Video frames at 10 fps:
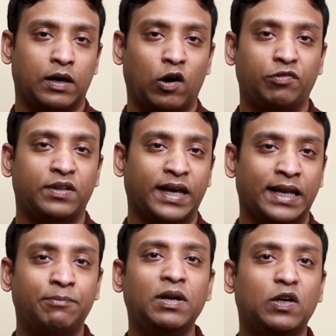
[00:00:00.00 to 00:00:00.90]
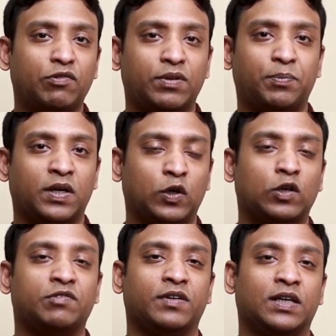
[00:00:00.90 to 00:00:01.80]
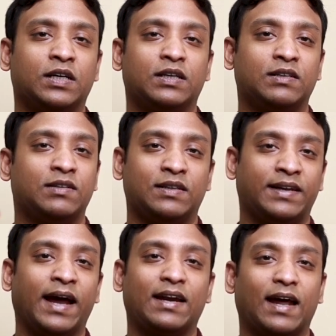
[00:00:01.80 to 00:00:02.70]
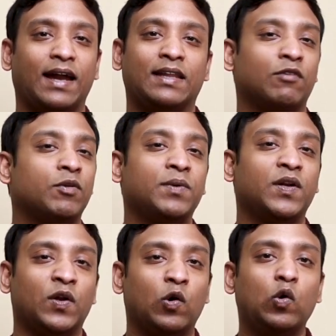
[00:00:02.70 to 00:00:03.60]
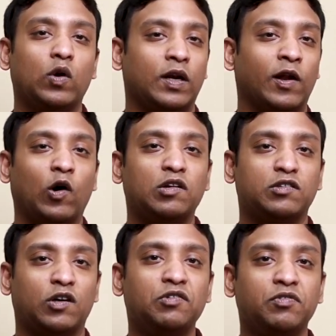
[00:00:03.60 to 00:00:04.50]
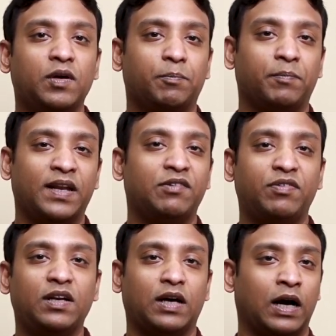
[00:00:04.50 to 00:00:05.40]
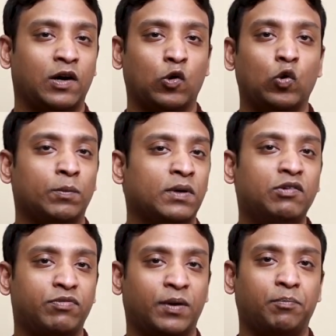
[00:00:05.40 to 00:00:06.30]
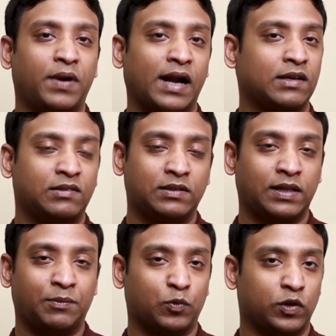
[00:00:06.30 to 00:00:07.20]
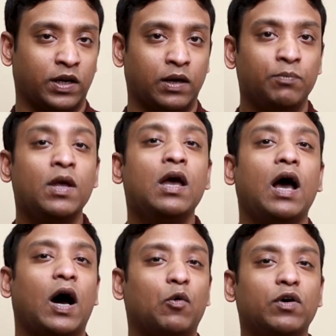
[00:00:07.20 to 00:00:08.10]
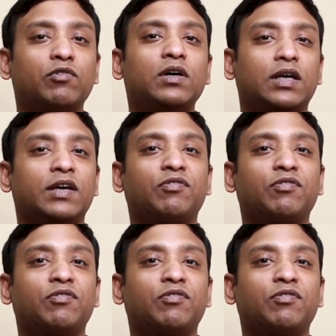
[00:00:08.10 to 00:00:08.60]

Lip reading: of the element of the particular finger is intact, and there will be no loss of benefit accruable from practicing that mudra. However,